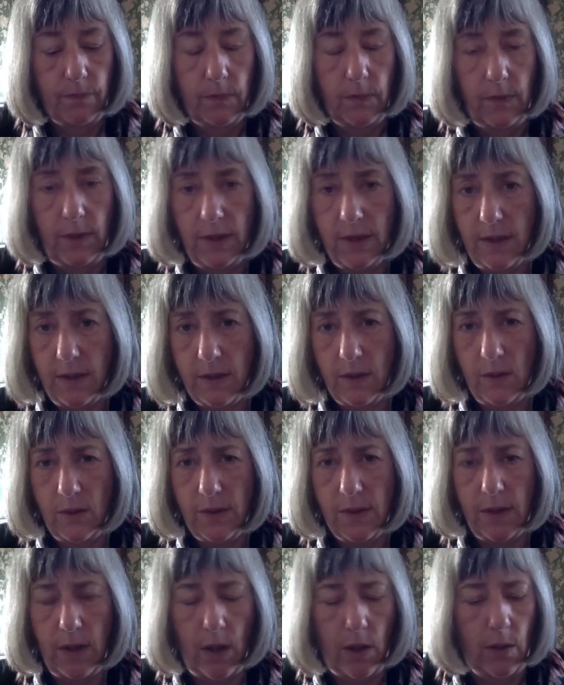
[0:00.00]
this is
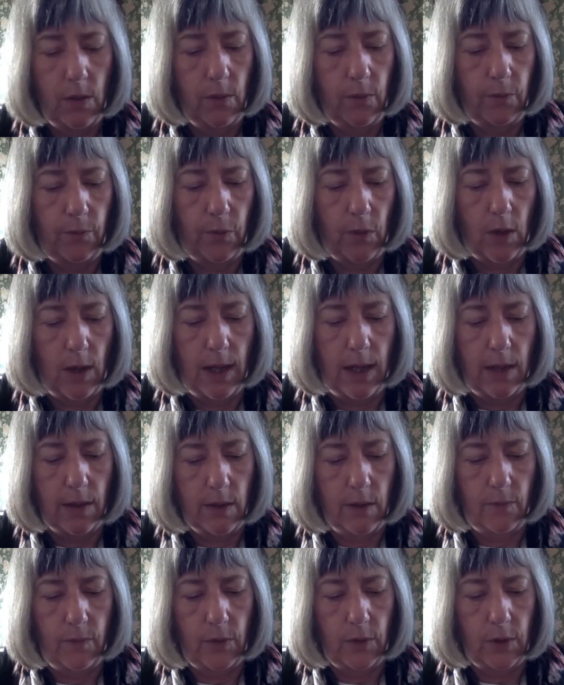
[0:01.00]
also for
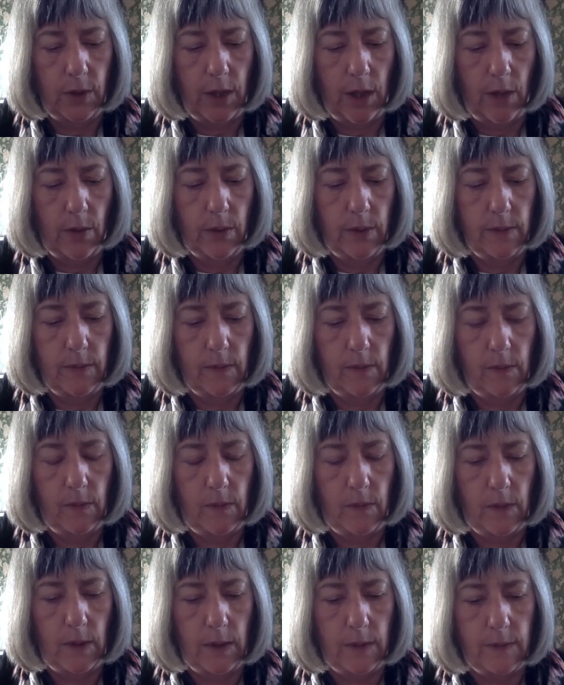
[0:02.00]
other
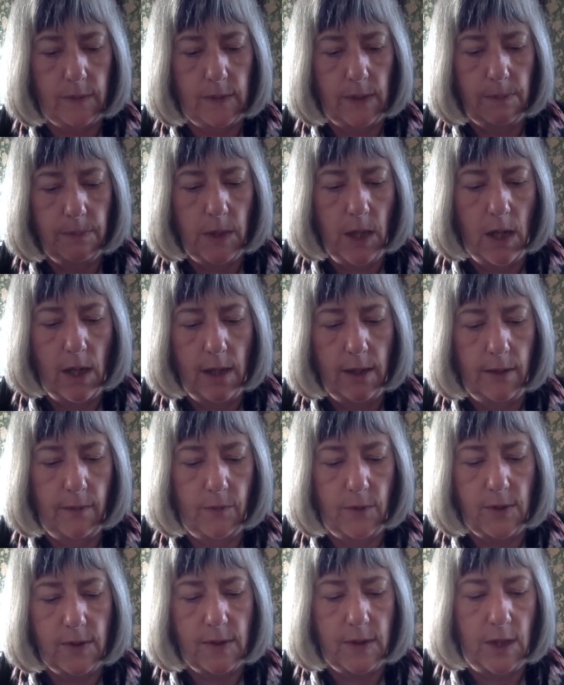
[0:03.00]
Virgoans, some kind of
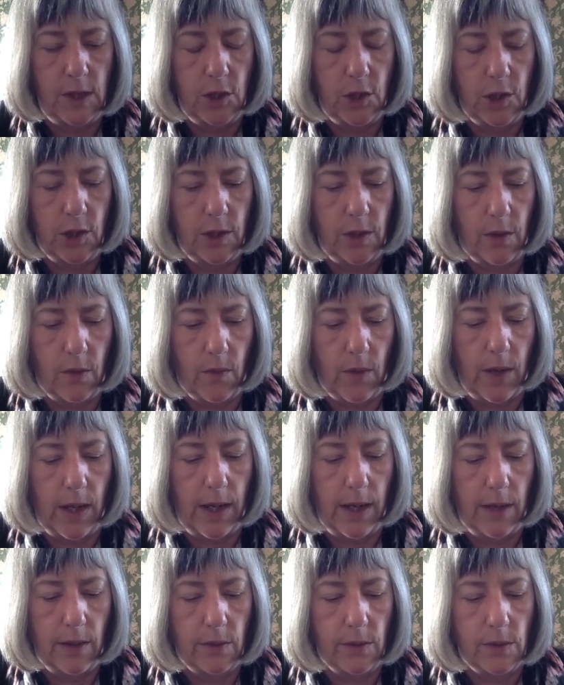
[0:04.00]
decision
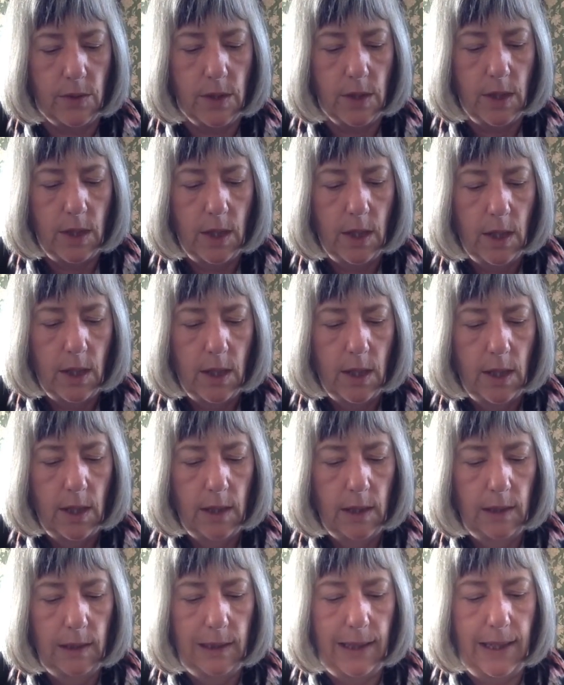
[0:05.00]
around
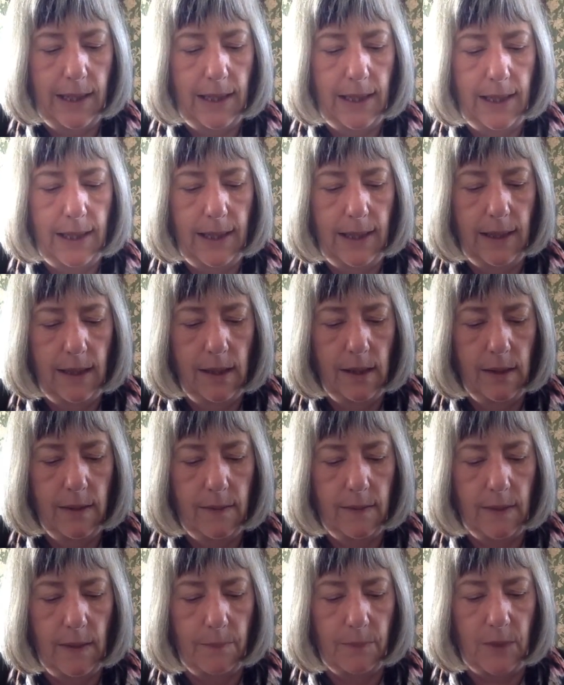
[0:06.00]
letting
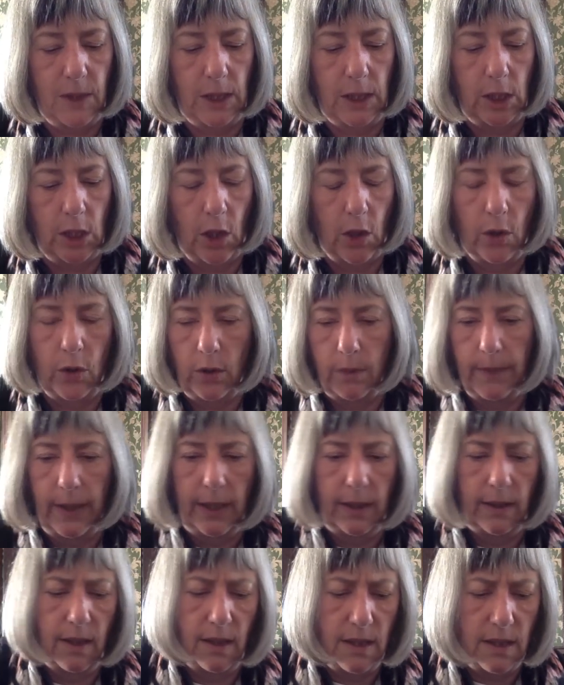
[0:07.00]
something go. You
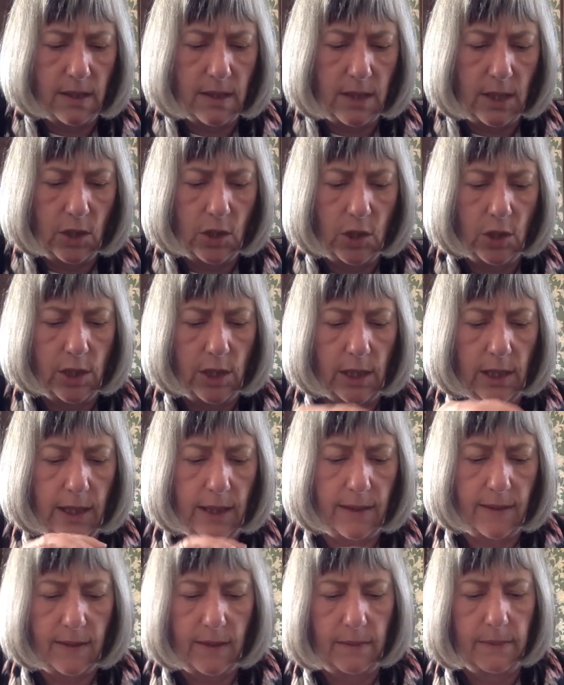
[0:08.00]
make the decision to
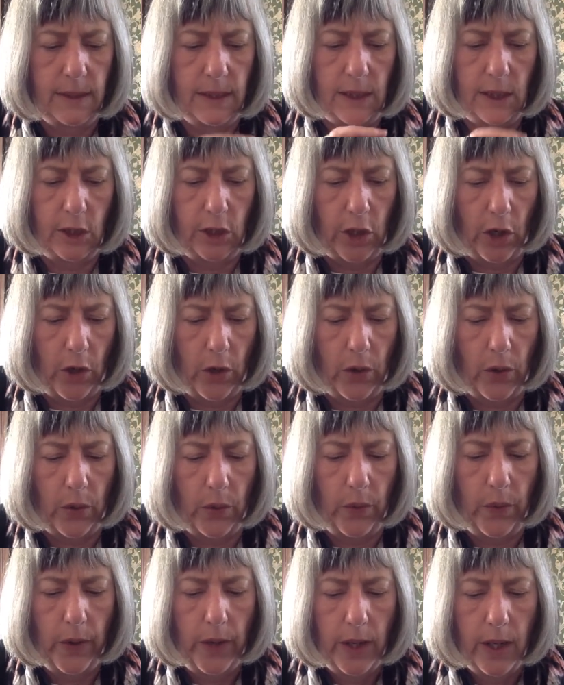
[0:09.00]
let something
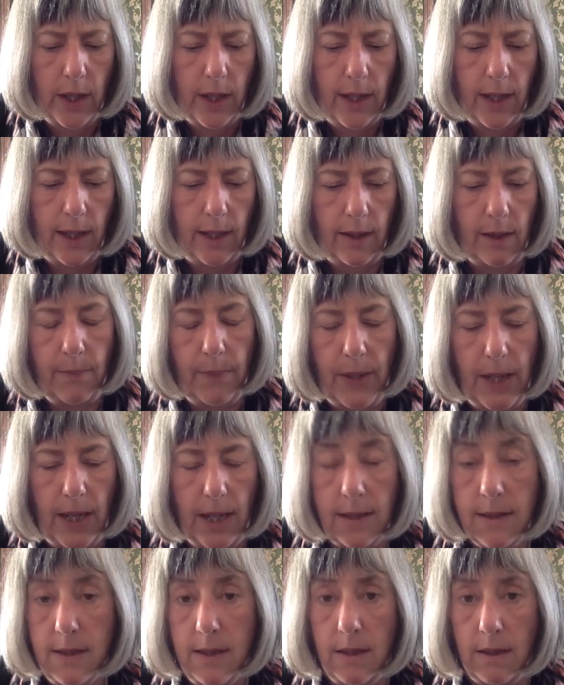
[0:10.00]
go in the
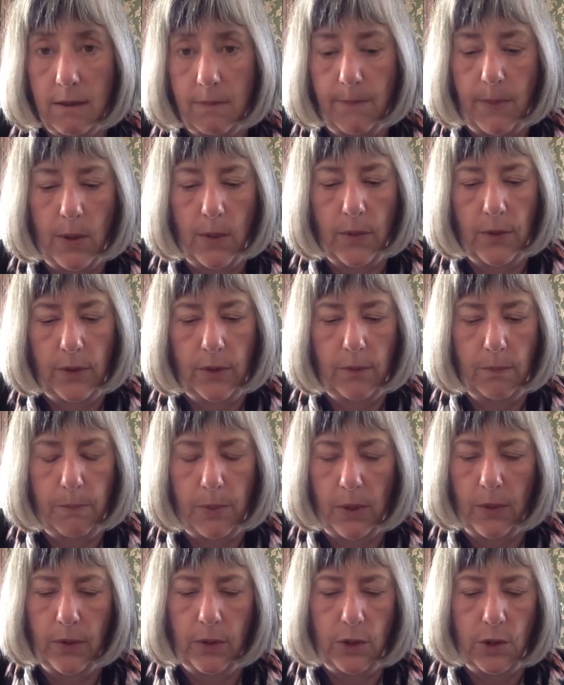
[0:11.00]
past that's
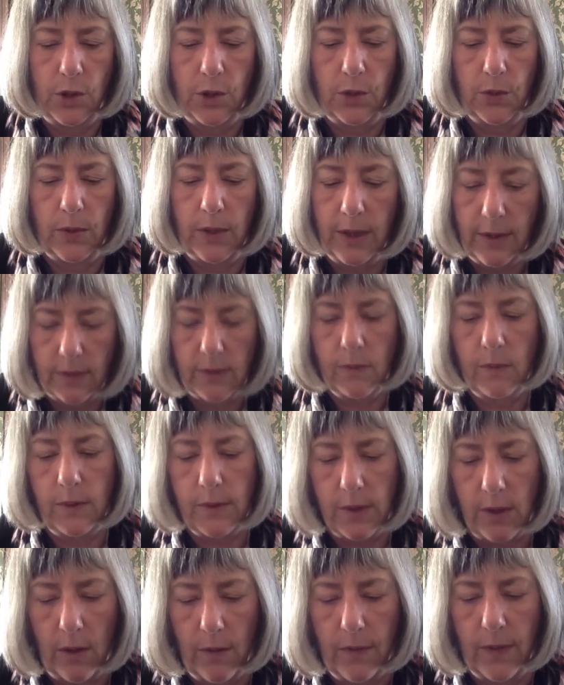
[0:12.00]
bothered you. And as a
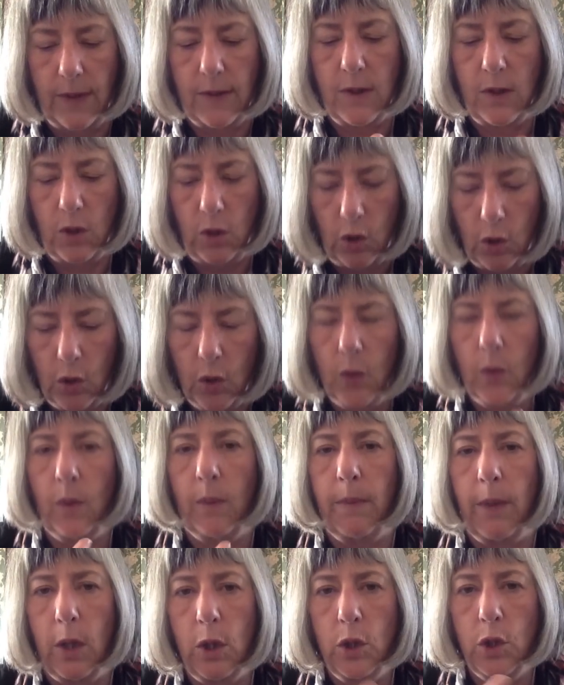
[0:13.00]
result, there's a new
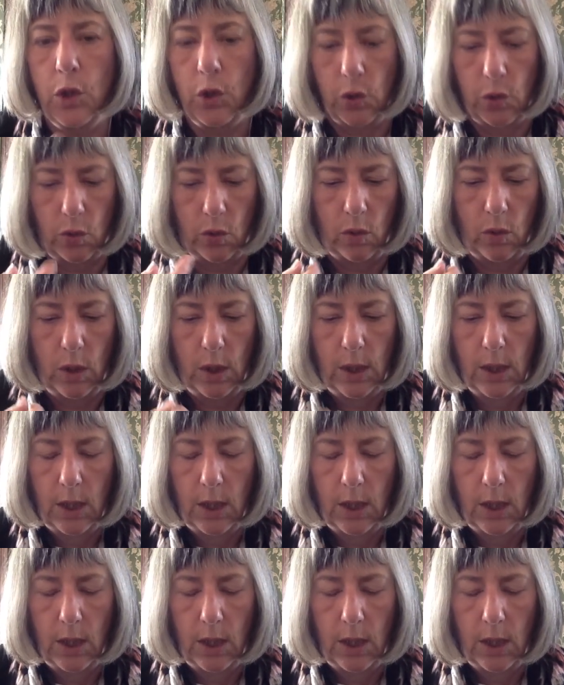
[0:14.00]
emotional